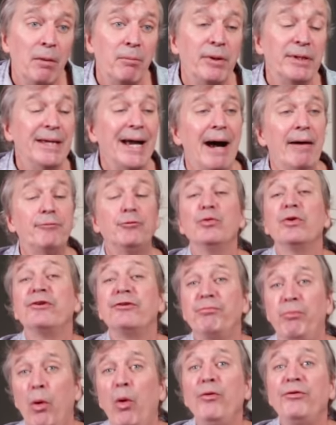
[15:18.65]
But you have to
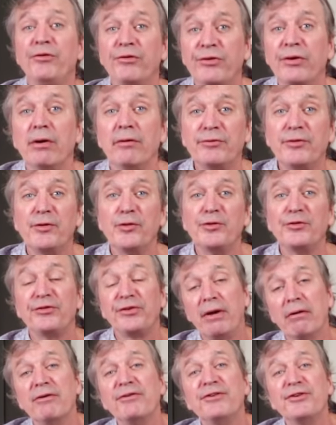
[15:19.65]
expose yourself to those
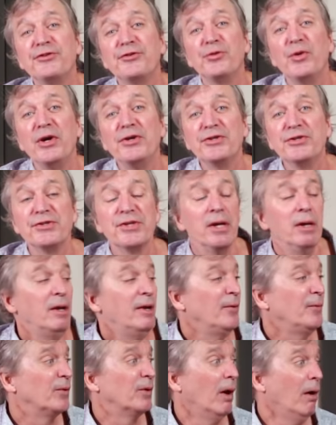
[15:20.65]
scary situations
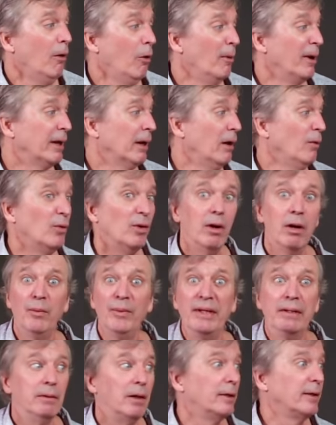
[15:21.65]
where, oh my God, where are
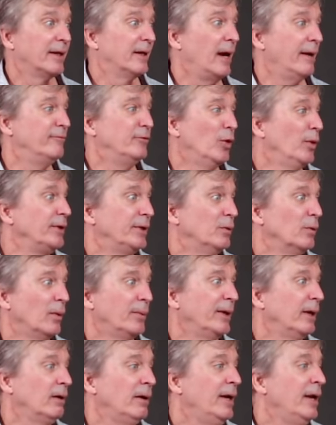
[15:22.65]
we? I have no idea where
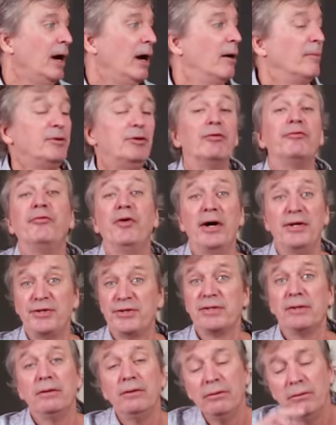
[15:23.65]
we are. But you'll
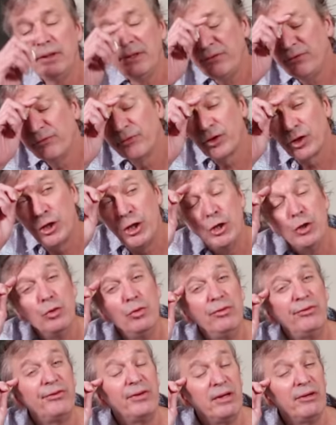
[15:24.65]
find, you listen for
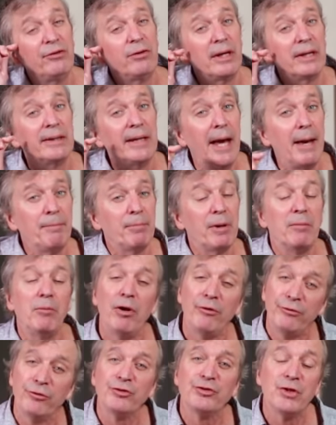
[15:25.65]
cues, things like that. But I'm
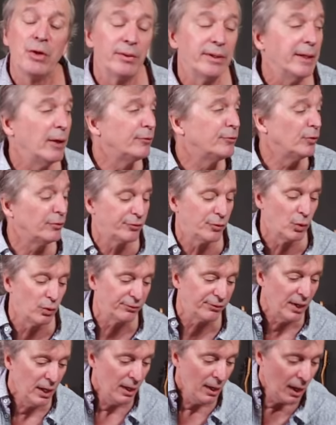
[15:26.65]
also shouting out those
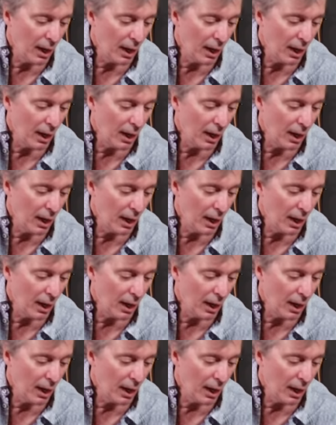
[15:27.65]
chords.